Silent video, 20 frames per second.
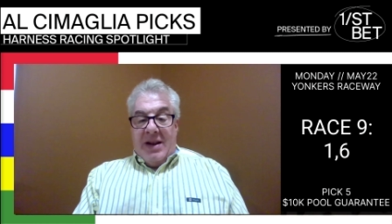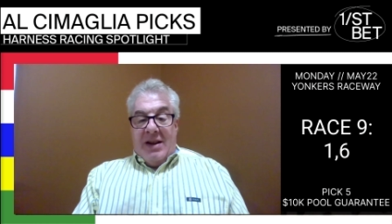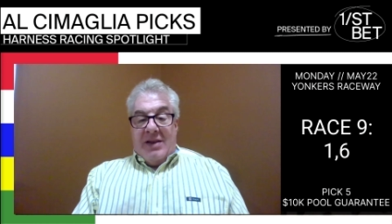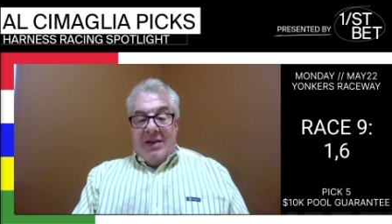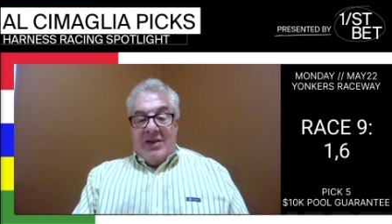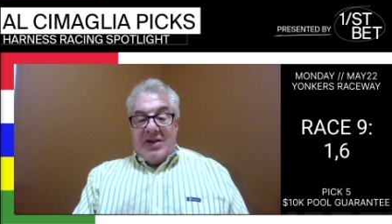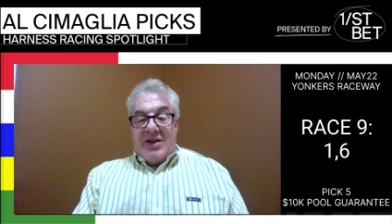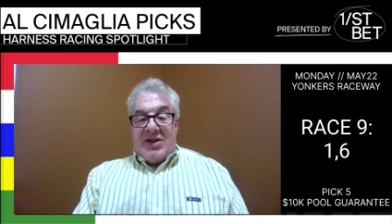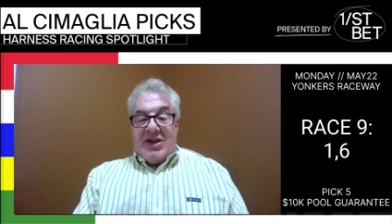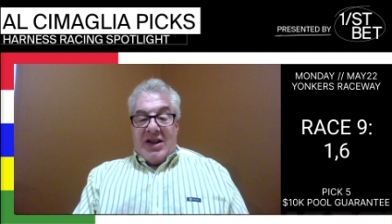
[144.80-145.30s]

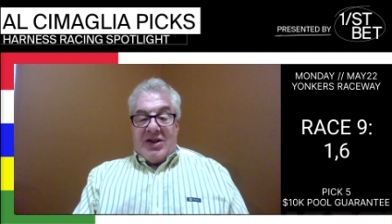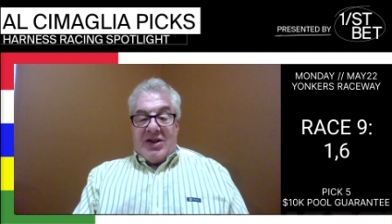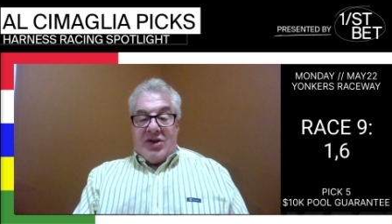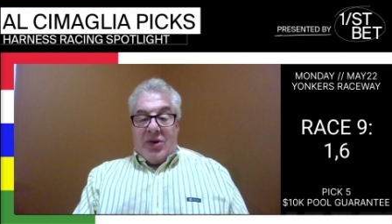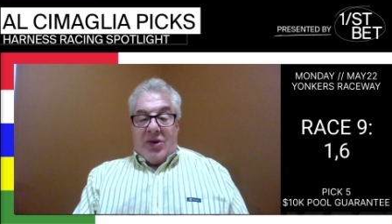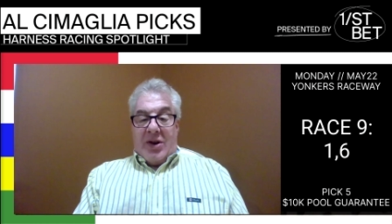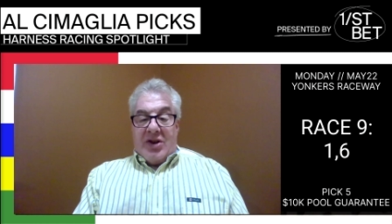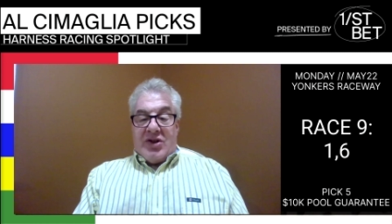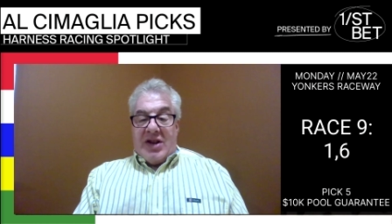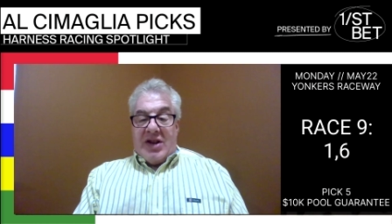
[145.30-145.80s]
The six
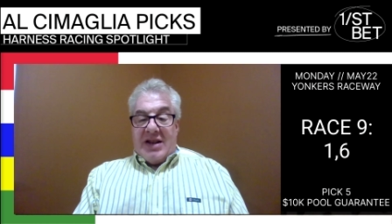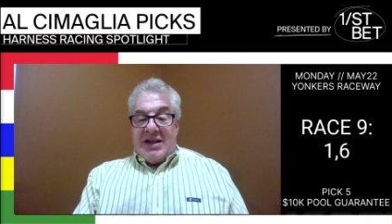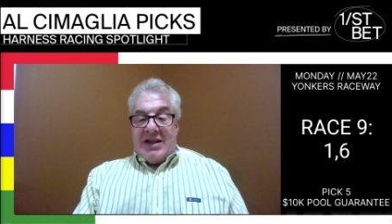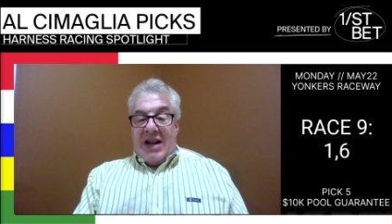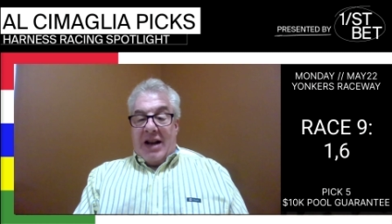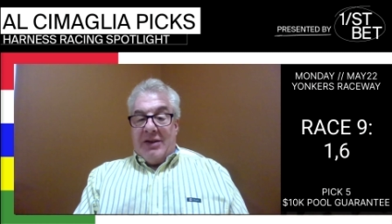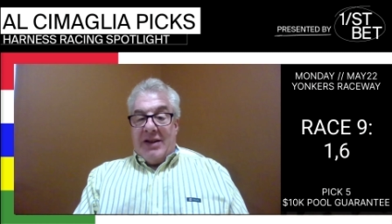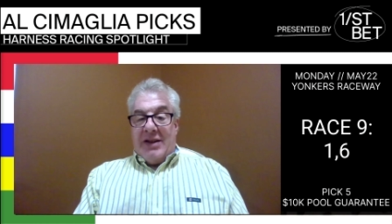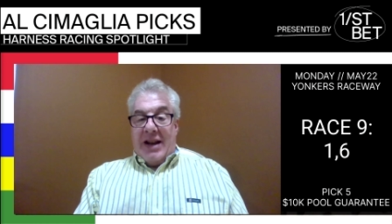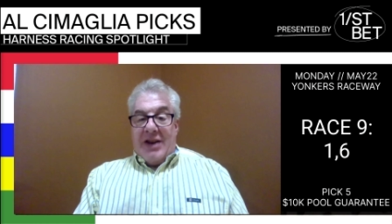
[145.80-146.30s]
horse,
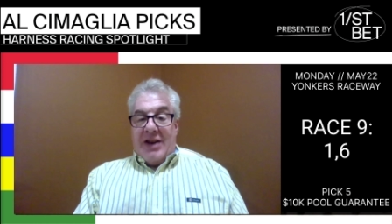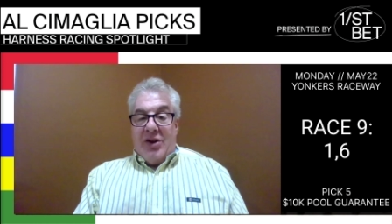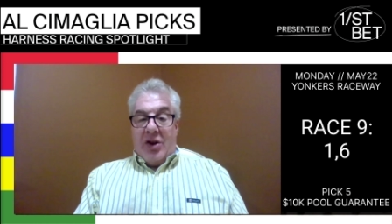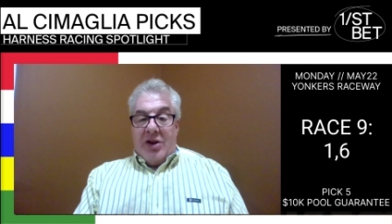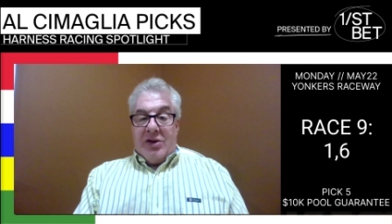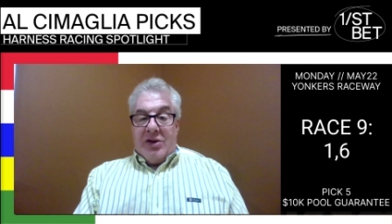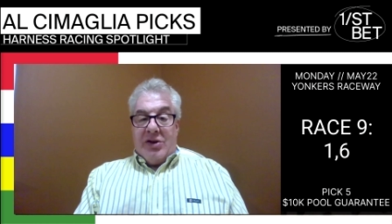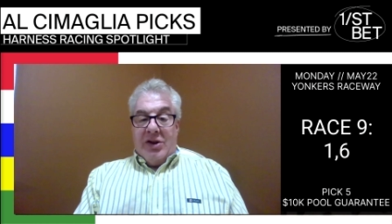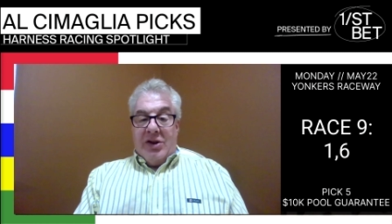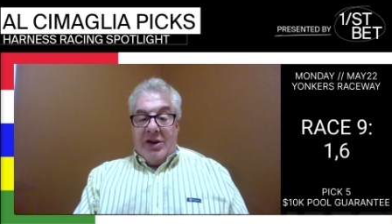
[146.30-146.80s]
Townline
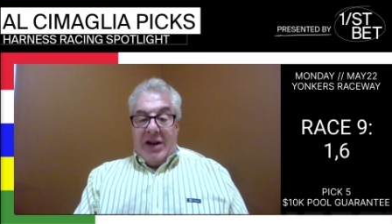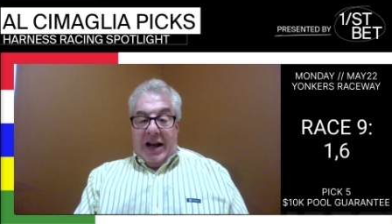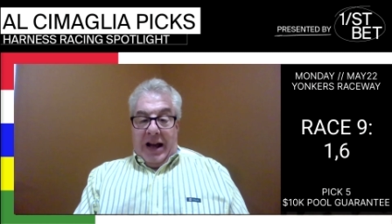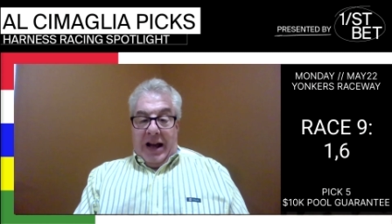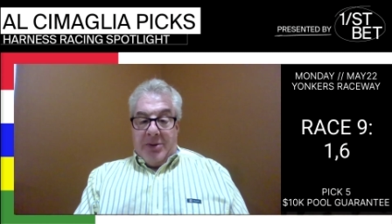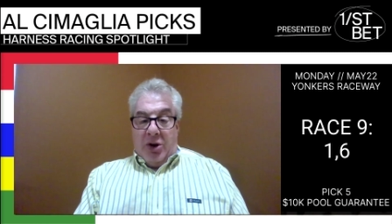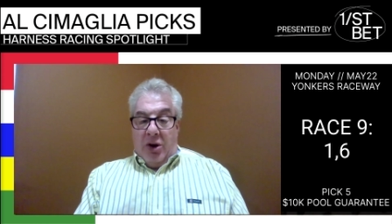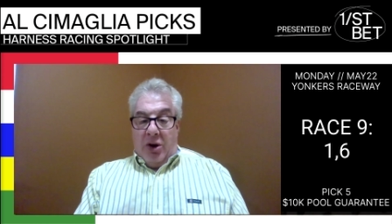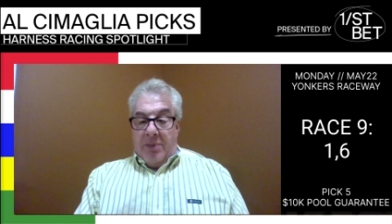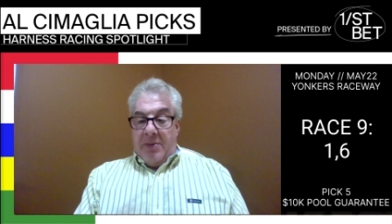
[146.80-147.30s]
All Good. I'll
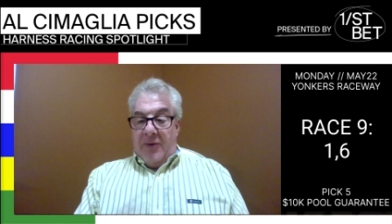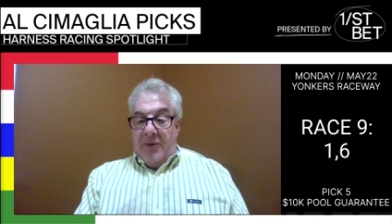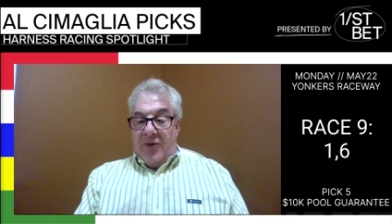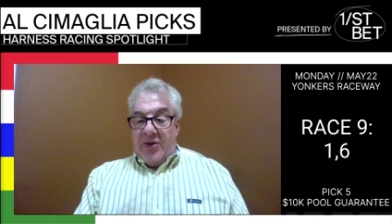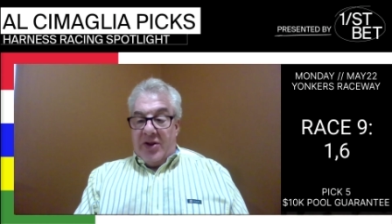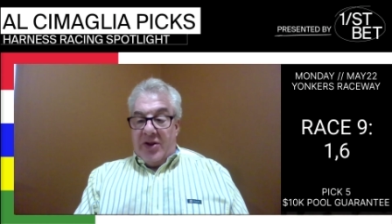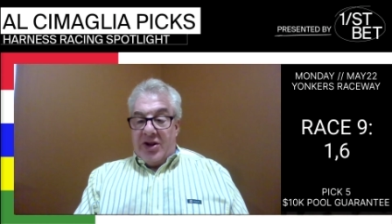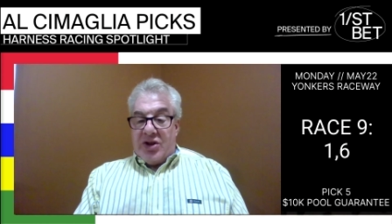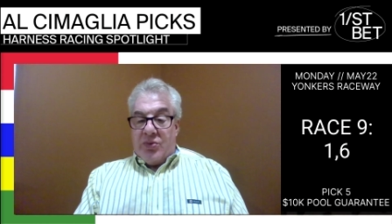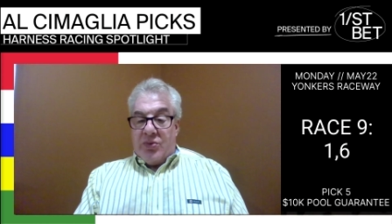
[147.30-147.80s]
be hoping for
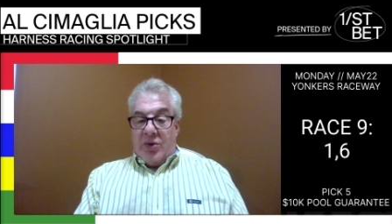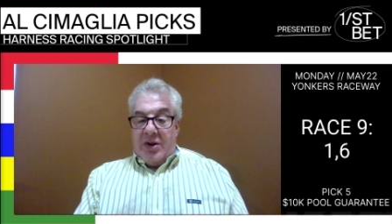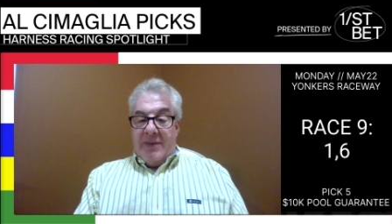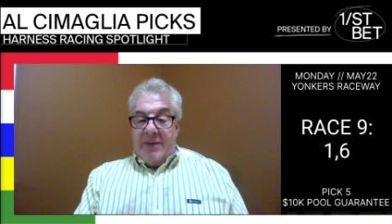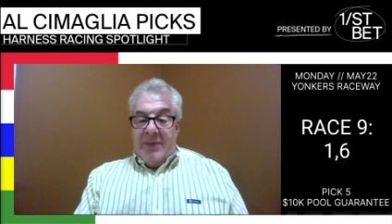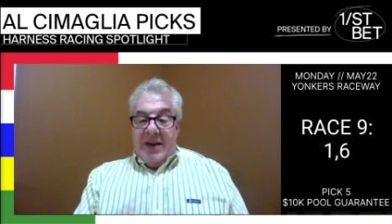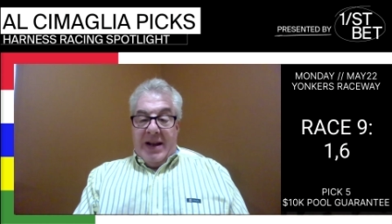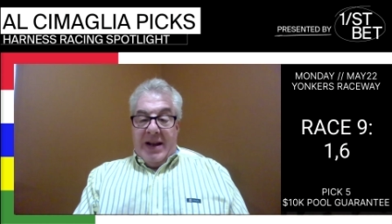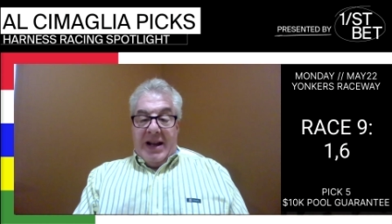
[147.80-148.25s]
this one.